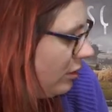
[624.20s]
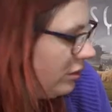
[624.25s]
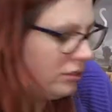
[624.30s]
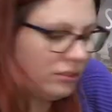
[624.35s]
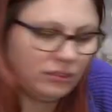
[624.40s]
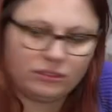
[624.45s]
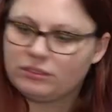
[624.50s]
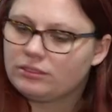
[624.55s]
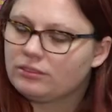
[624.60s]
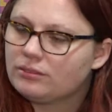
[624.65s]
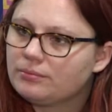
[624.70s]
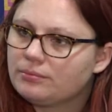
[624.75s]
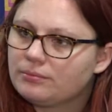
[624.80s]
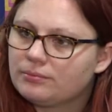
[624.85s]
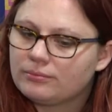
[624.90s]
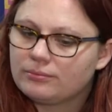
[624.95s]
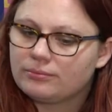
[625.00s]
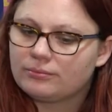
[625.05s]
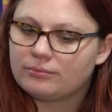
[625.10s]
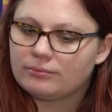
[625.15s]

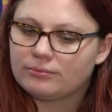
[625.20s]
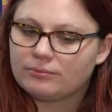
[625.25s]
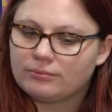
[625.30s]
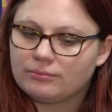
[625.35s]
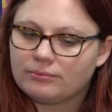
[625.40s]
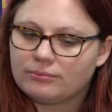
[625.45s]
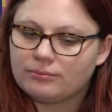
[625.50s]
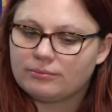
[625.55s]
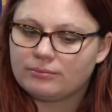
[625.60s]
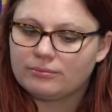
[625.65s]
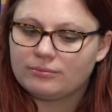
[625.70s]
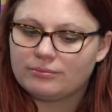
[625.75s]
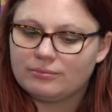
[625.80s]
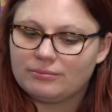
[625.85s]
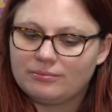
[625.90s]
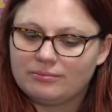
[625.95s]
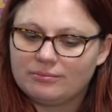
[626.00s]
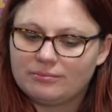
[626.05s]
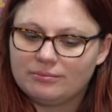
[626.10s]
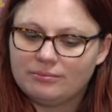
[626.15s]

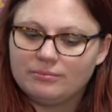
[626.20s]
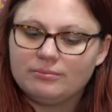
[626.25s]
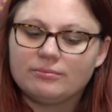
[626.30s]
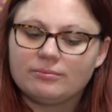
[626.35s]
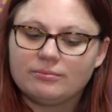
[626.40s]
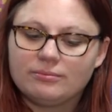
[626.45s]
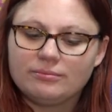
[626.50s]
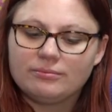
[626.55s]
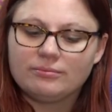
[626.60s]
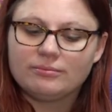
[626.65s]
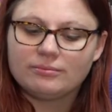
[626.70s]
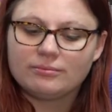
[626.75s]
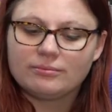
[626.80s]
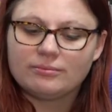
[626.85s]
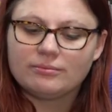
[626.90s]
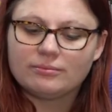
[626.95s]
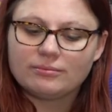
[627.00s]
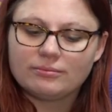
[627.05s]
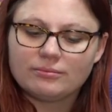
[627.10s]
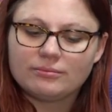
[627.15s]

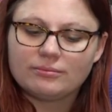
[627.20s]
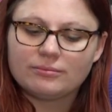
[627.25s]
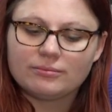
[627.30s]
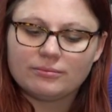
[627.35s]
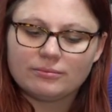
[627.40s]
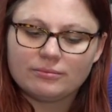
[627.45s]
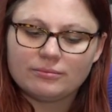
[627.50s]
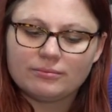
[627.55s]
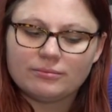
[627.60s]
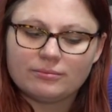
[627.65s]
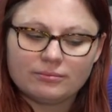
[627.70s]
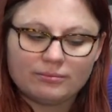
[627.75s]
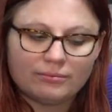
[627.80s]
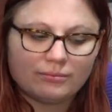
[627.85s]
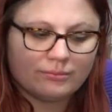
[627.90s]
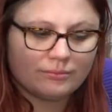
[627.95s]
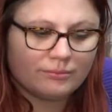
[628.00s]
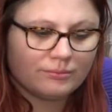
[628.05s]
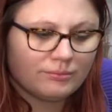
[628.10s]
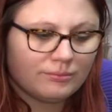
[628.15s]

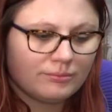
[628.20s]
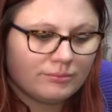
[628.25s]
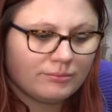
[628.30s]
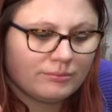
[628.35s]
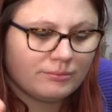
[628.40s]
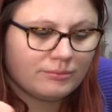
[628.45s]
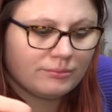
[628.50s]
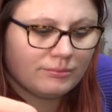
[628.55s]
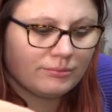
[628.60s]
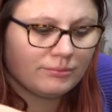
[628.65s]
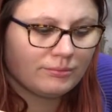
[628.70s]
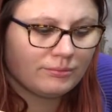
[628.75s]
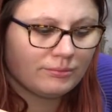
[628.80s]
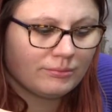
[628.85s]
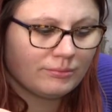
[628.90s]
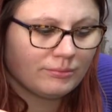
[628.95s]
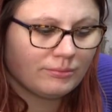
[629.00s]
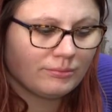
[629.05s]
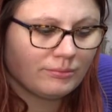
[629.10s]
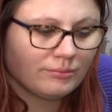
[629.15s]

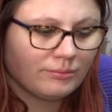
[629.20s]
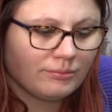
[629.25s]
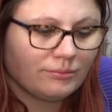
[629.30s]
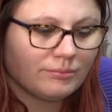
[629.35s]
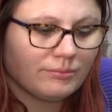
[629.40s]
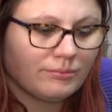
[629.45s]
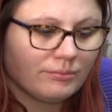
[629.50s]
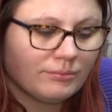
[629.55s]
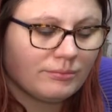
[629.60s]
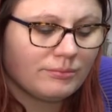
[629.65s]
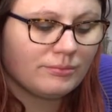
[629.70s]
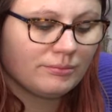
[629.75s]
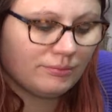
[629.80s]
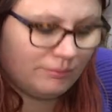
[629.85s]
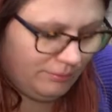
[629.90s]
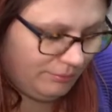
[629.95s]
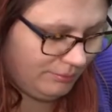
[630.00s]
[no speech]